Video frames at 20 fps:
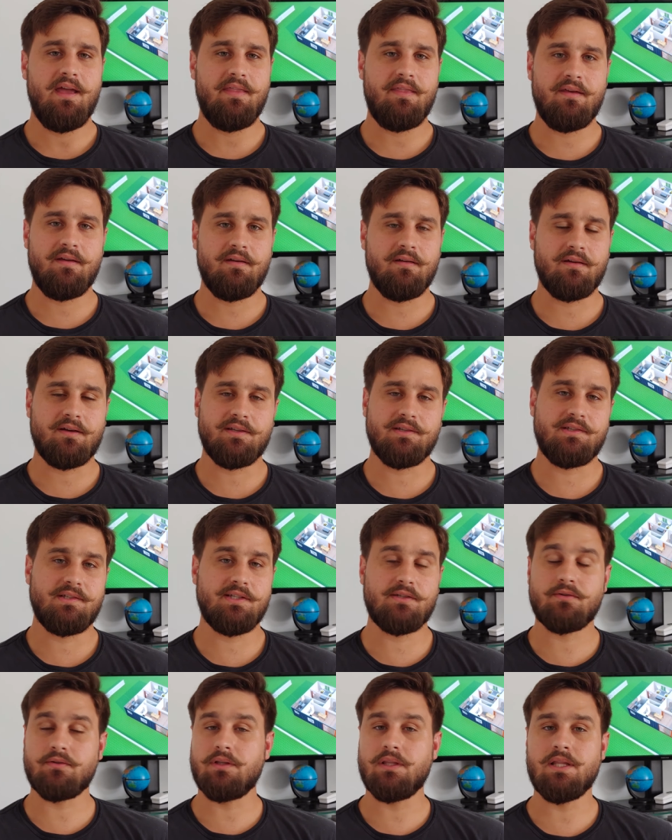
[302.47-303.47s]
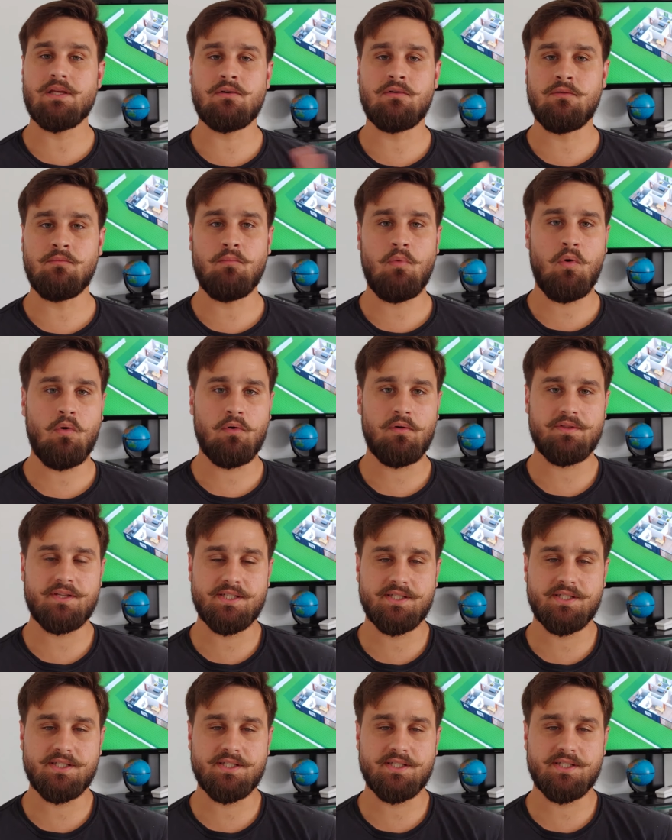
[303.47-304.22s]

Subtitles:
they're considered little more